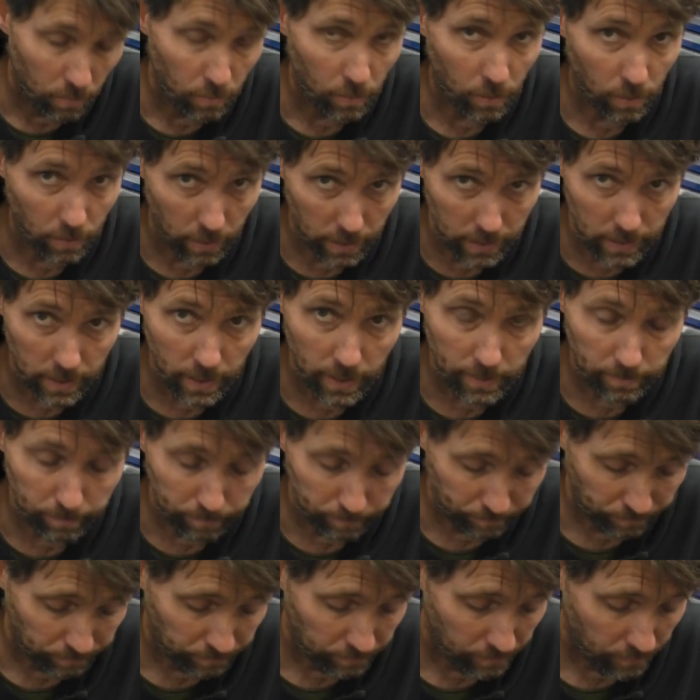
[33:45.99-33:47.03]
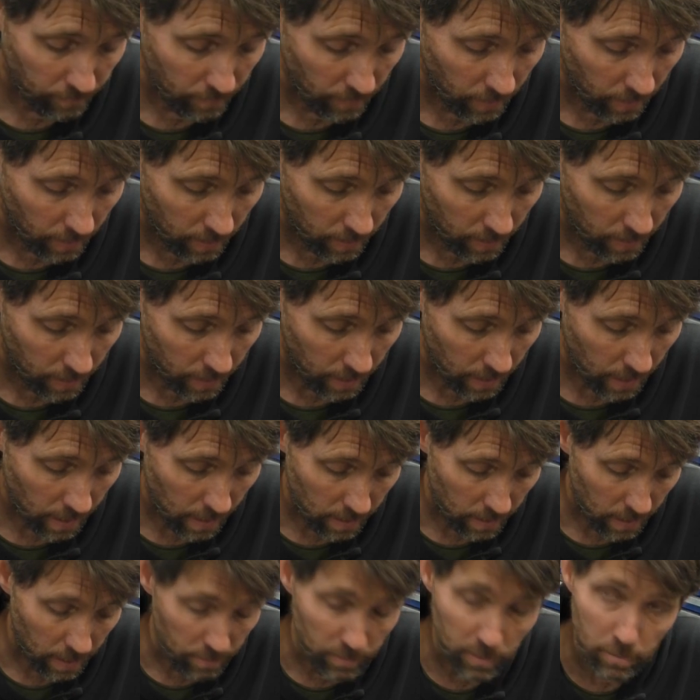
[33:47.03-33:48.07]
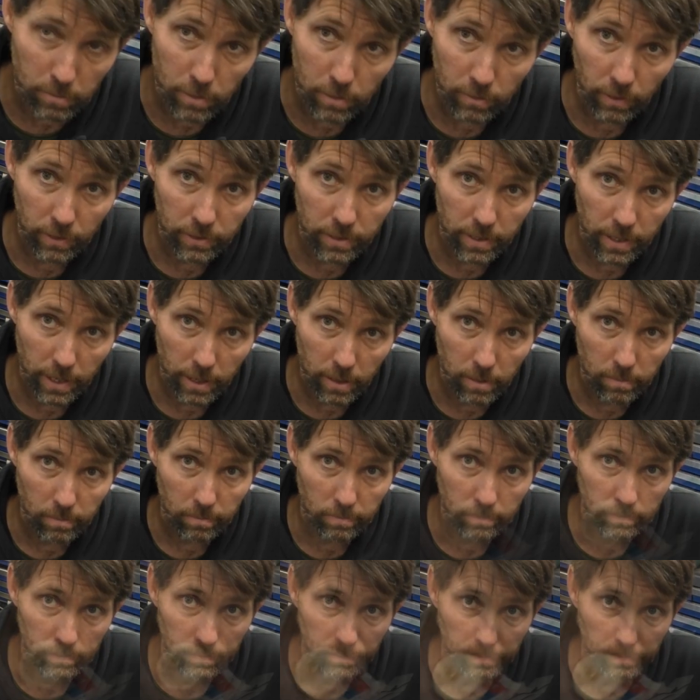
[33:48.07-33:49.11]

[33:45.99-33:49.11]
we'll grease it up, and then we'll move on to the helm.